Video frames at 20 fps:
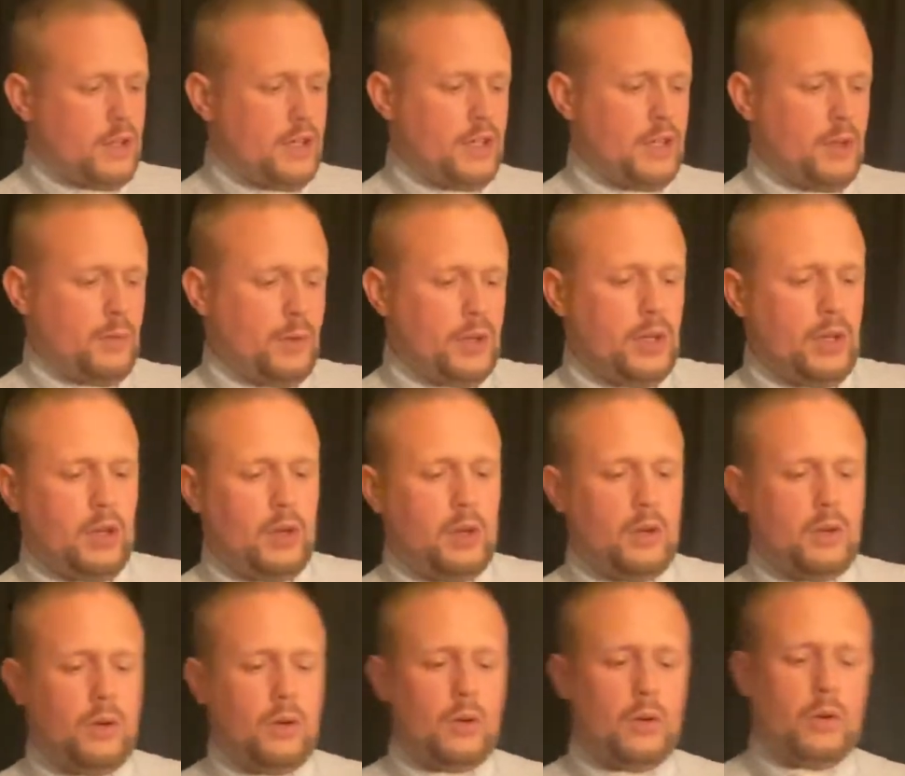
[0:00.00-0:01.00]
And I want
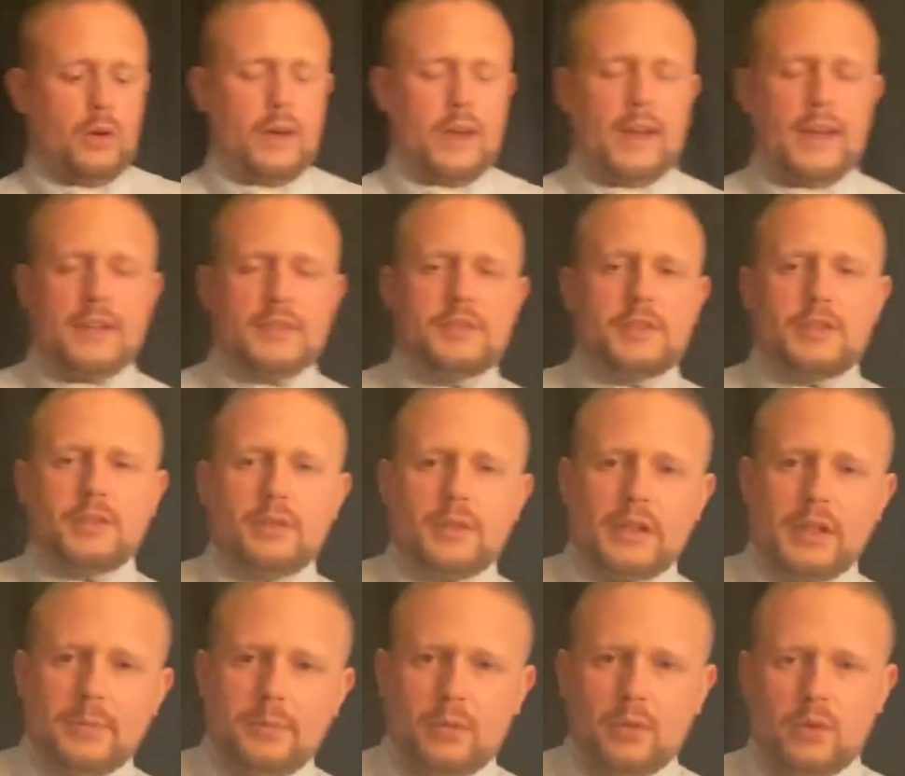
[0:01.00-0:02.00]
to ask you a
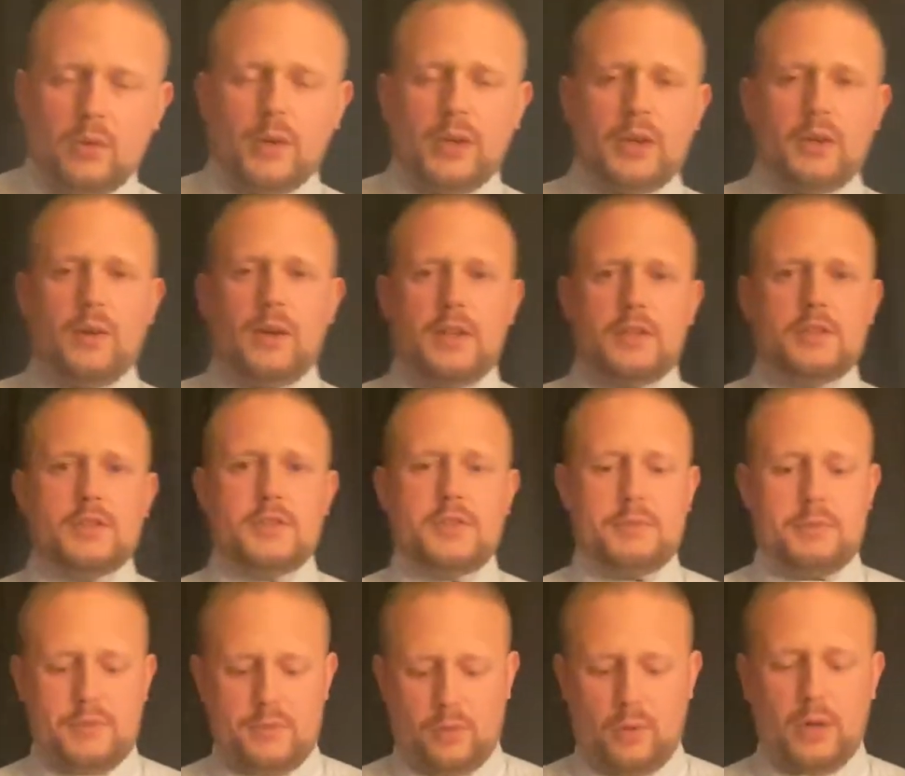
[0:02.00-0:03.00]
couple quick questions
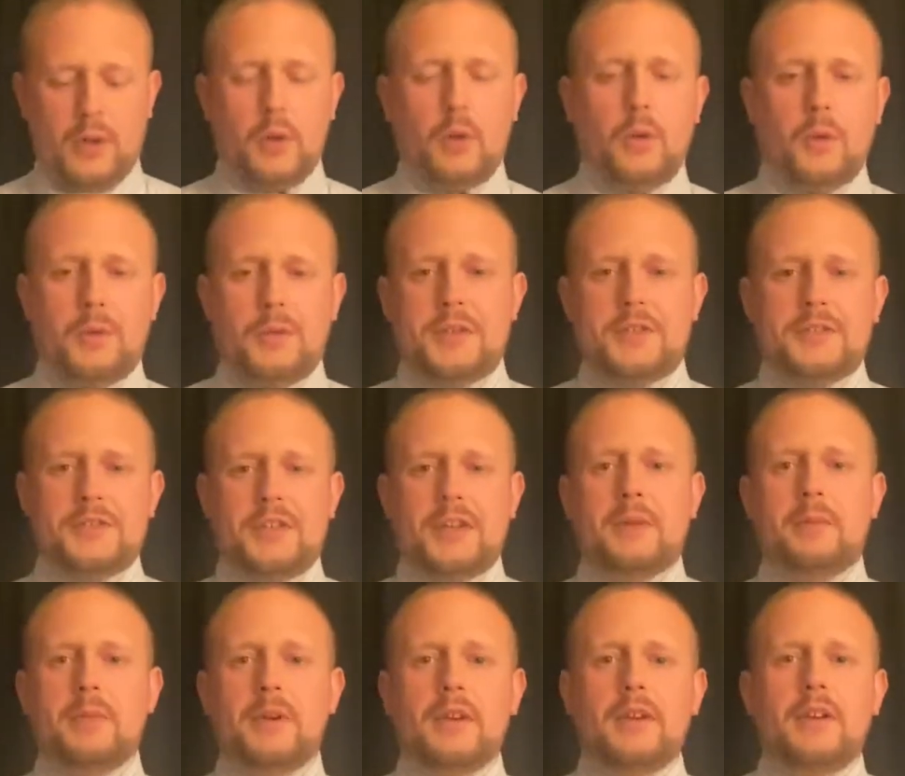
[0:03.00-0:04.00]
before I hold these
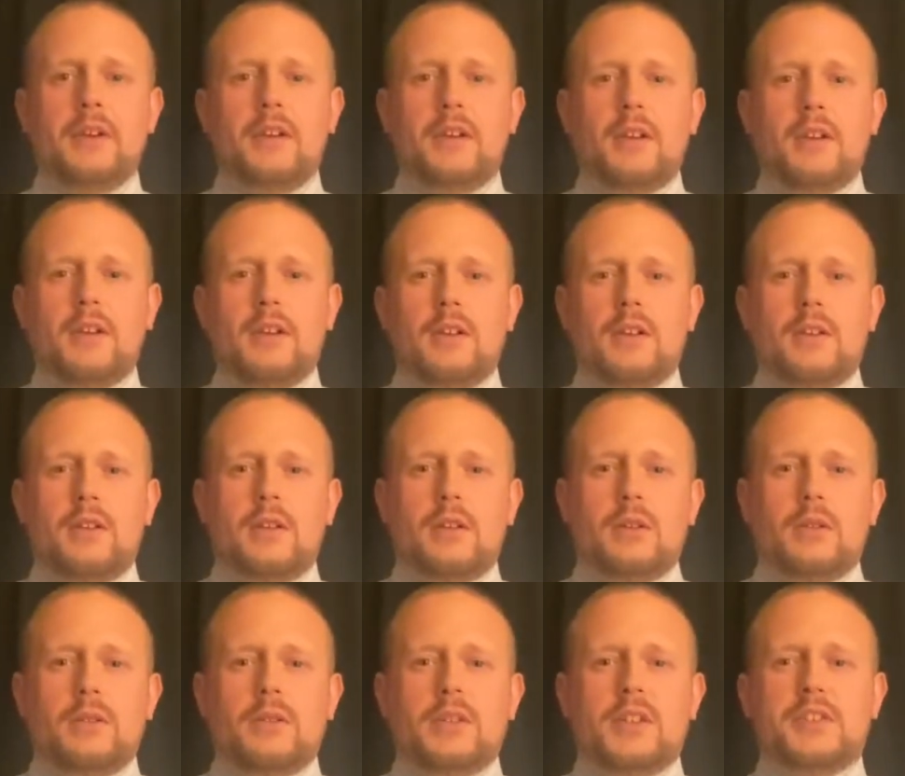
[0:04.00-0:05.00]
up.
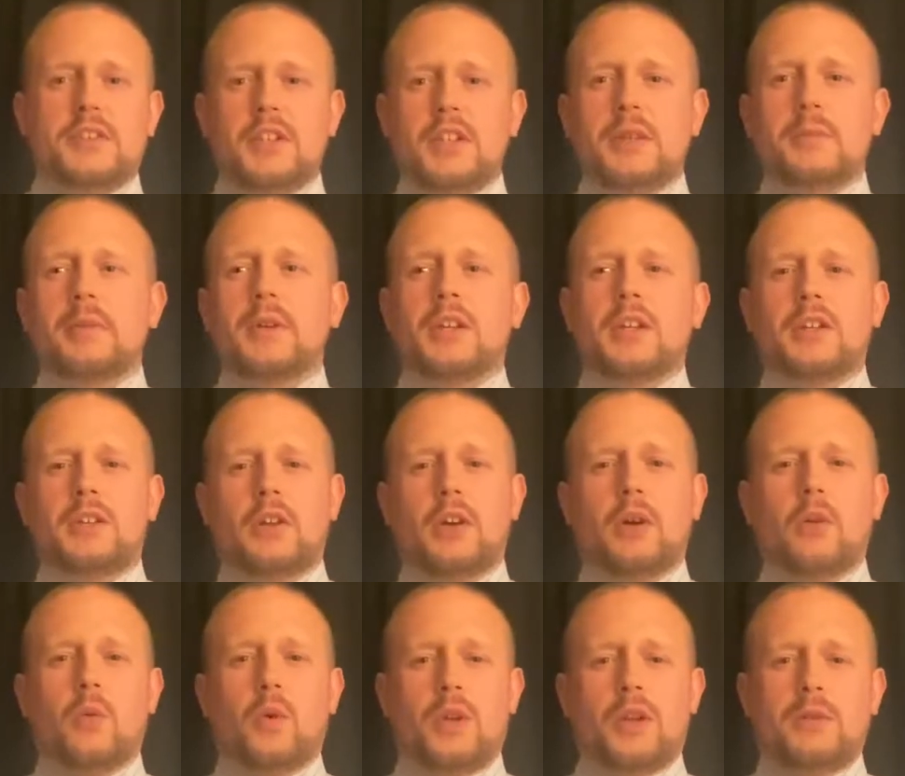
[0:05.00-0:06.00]
Does anybody
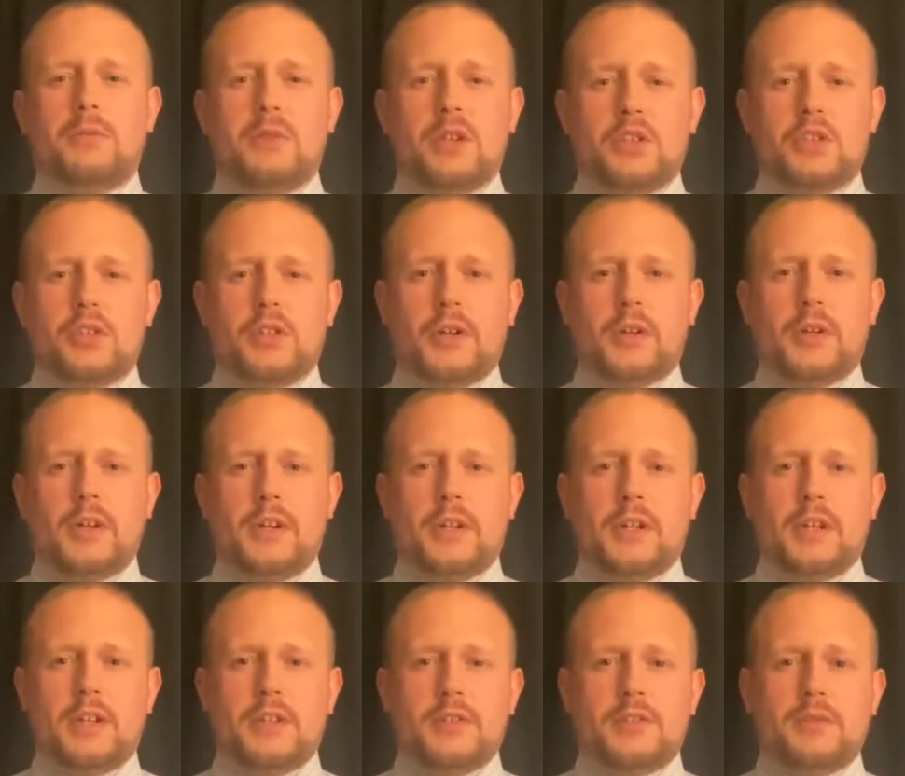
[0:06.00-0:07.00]
know what a missionary
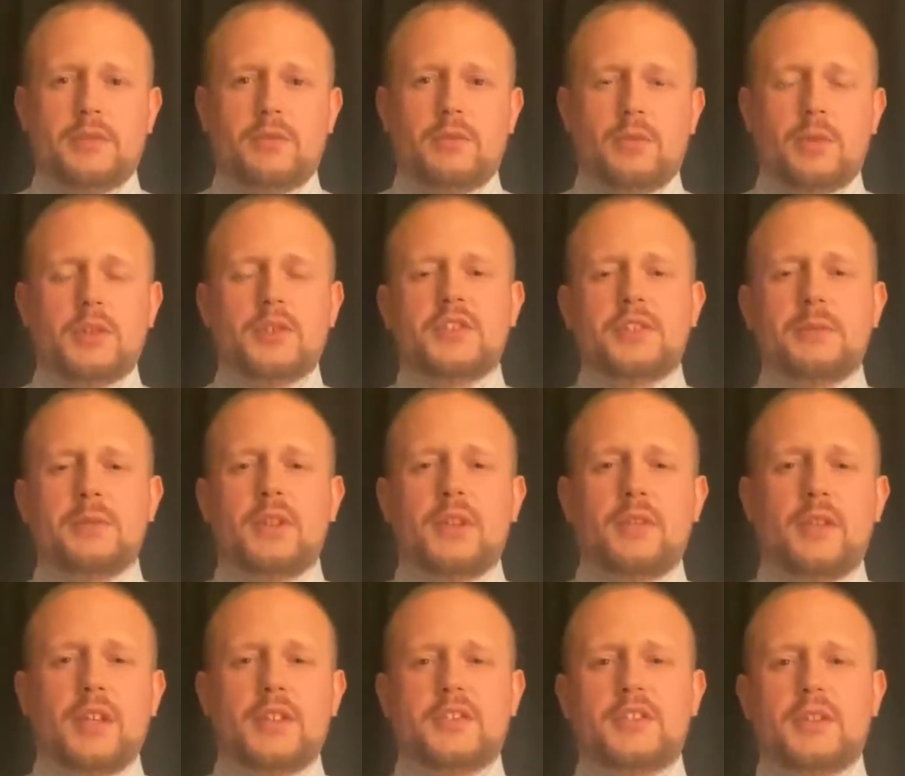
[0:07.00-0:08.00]
does? What are some of the
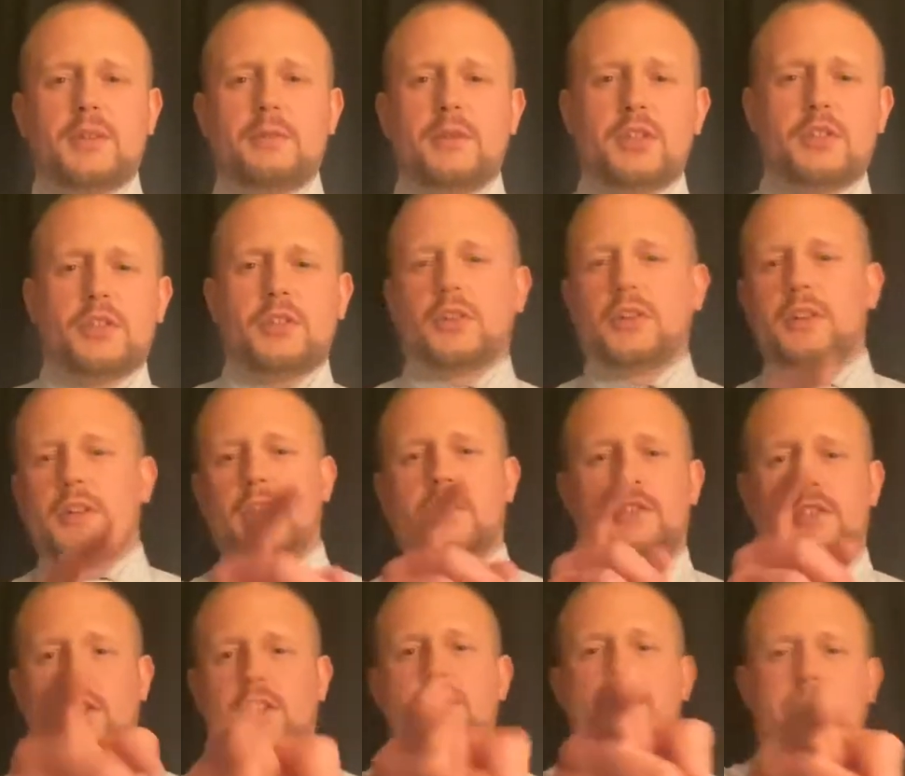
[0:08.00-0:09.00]
things that a missionary
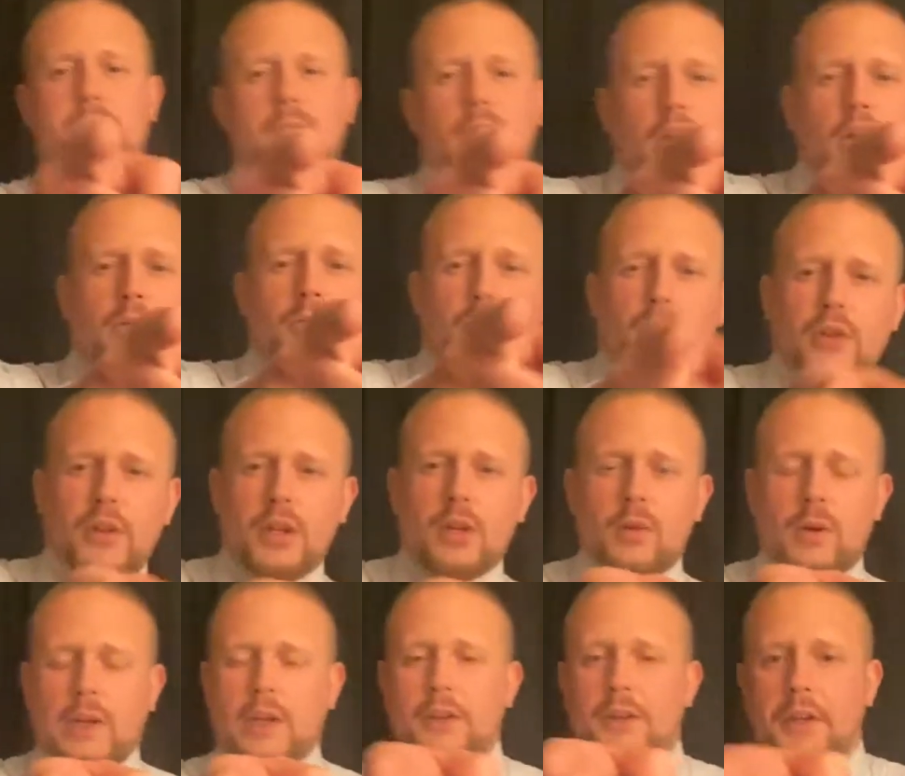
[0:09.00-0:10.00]
does? List them at home really
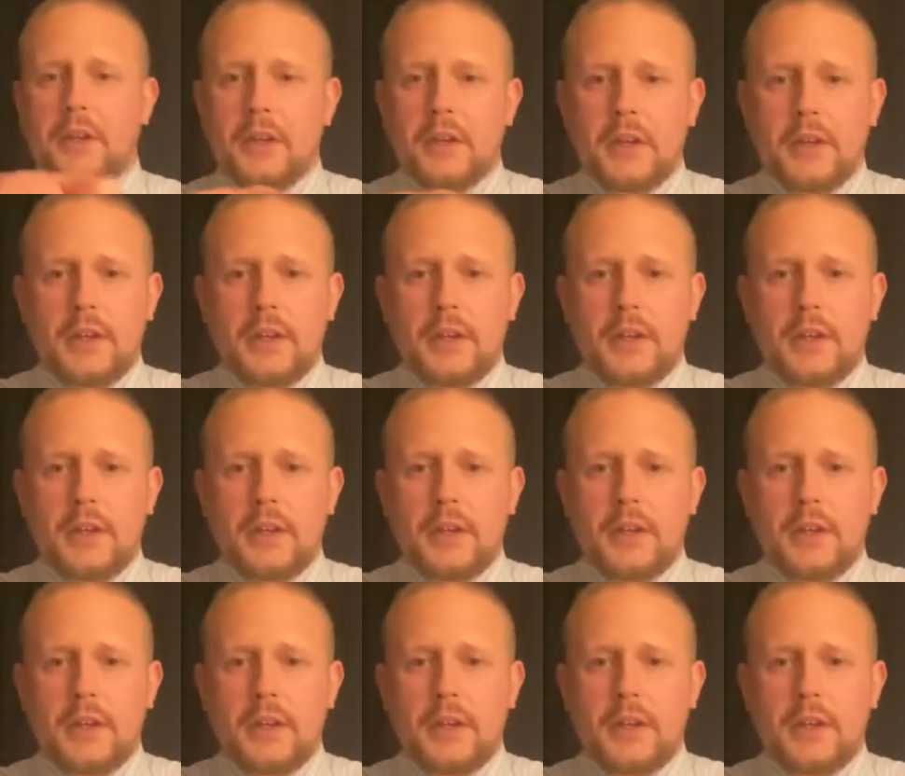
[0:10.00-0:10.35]
quickly.